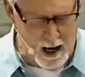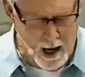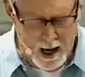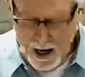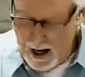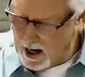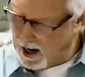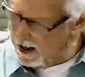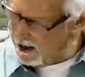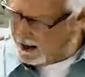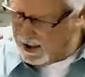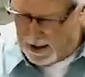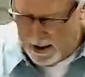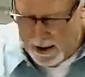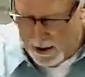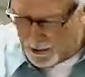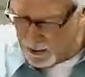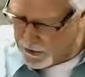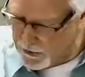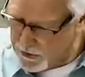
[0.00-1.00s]
I can
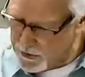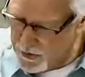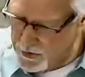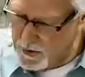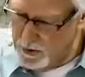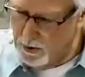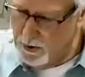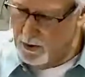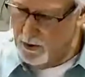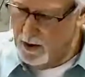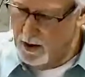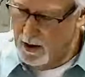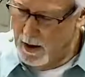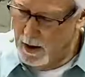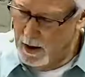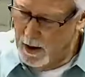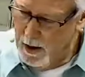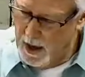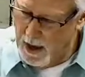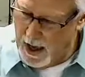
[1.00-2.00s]
get through
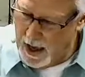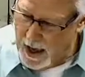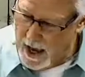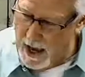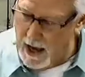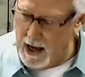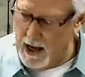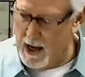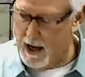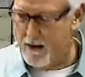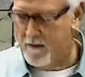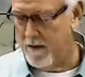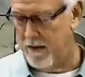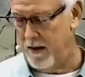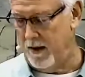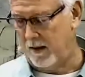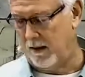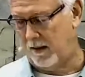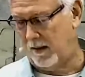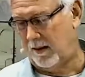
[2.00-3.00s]
any of
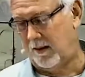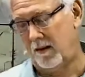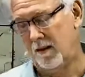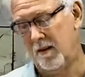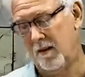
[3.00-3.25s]
this